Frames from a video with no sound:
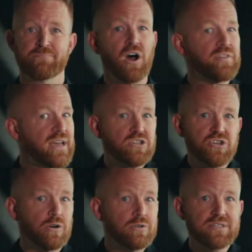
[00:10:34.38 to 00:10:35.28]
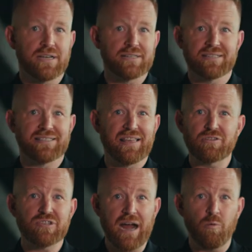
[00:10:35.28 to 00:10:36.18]
All that shows us is that
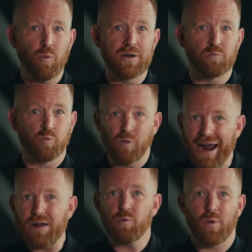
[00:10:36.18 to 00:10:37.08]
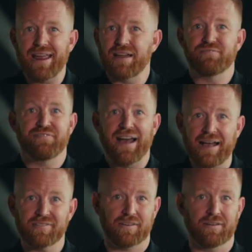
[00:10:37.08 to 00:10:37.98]
there's not one right way of
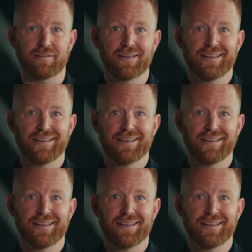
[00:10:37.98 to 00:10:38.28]
fasting.